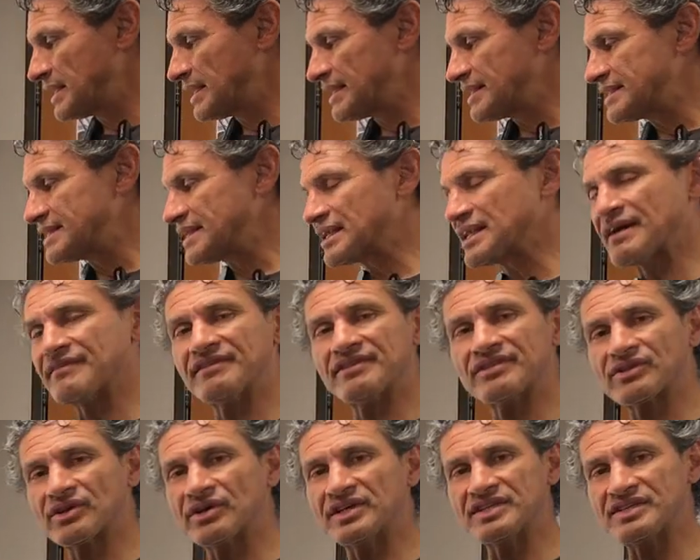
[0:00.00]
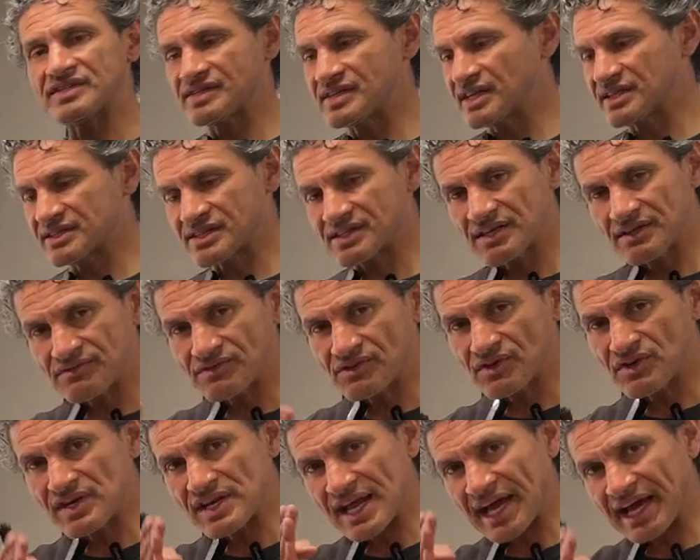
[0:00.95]
The 1136 gives you
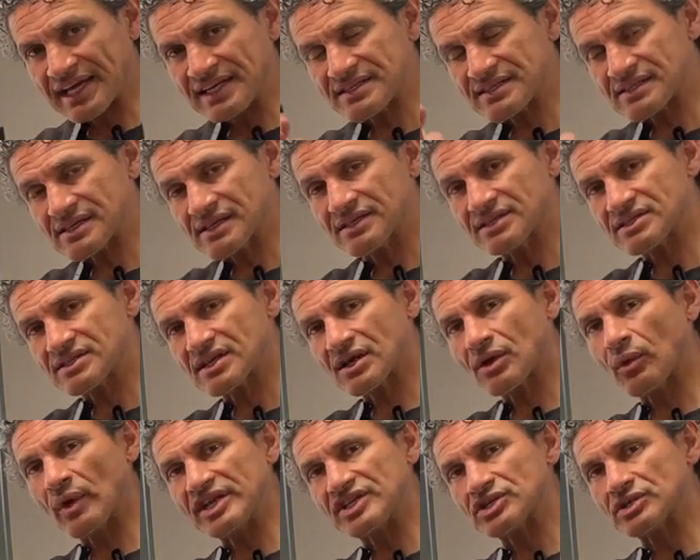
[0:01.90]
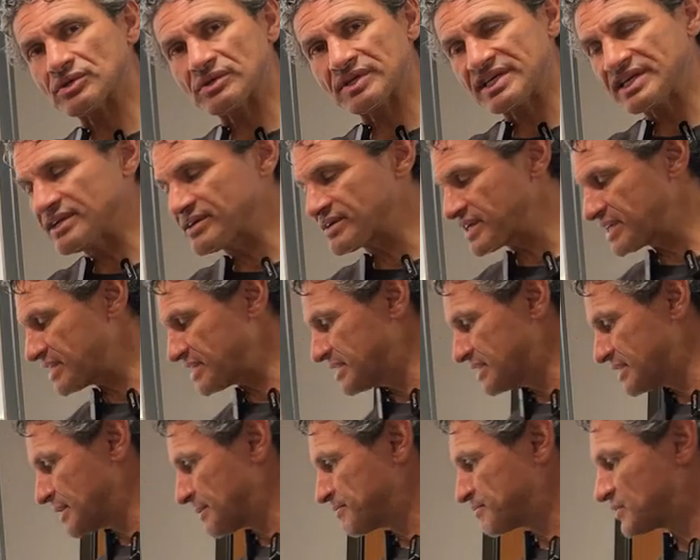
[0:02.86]
nice sequential gearing.
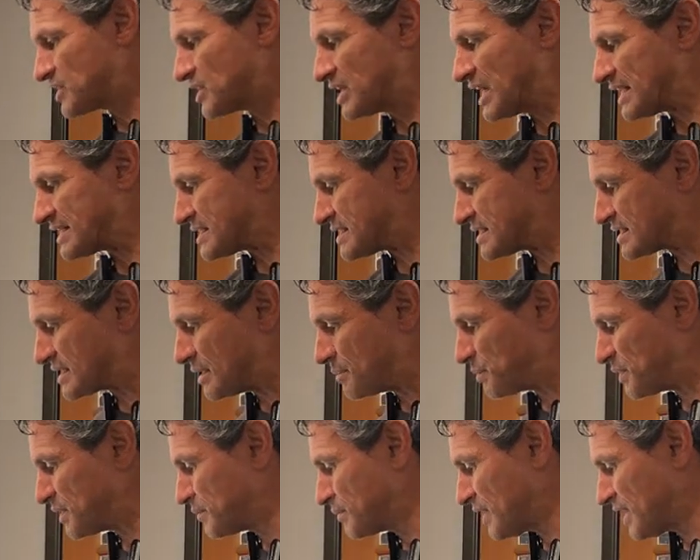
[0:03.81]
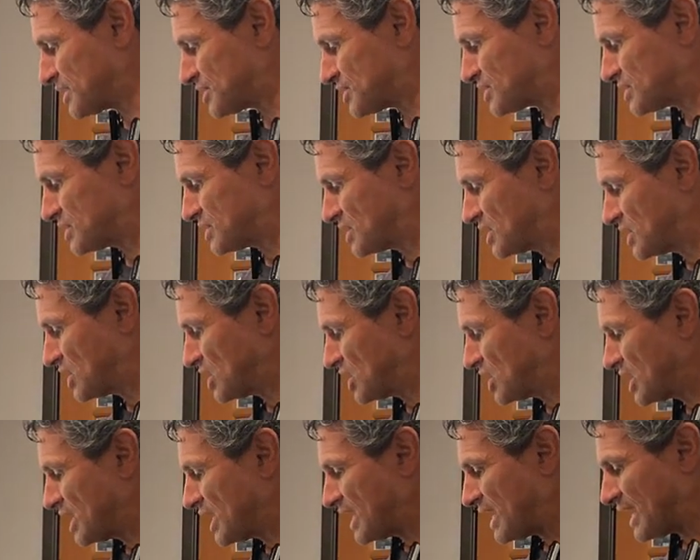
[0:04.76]
You're not skipping much.
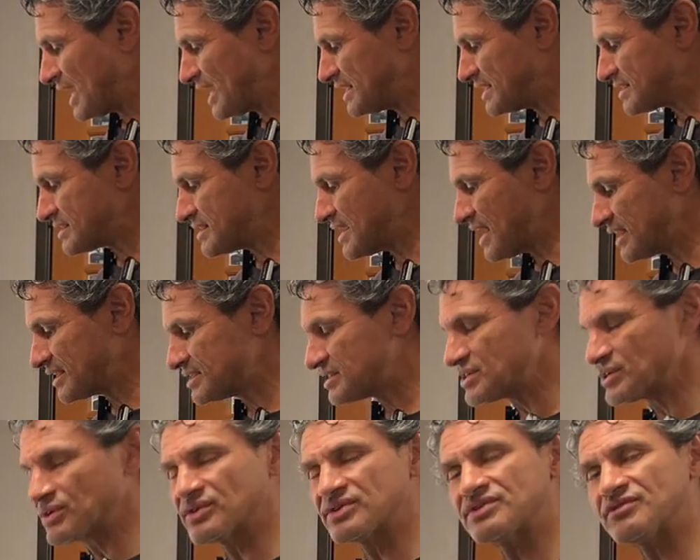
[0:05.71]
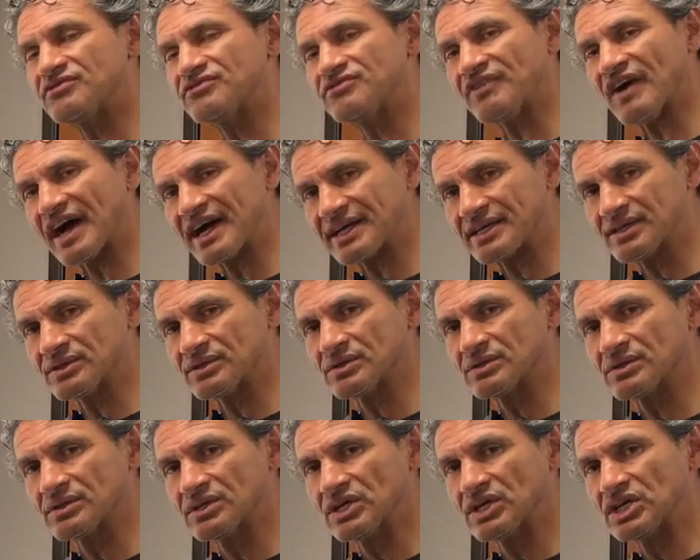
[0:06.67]
And it's not until the
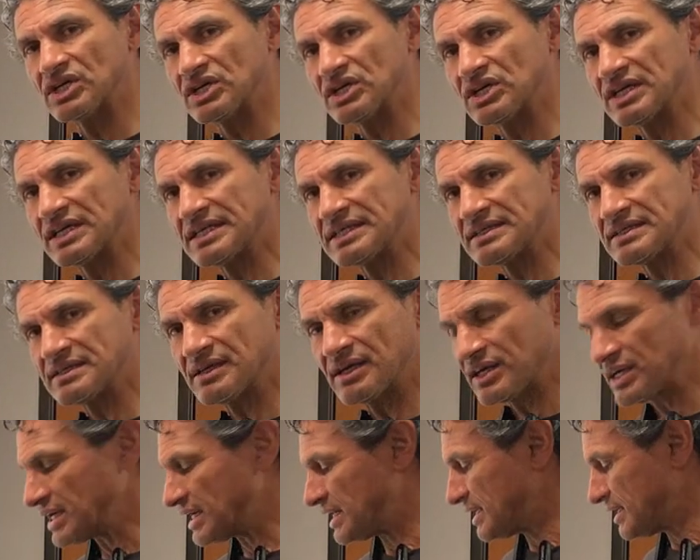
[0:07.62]
final, the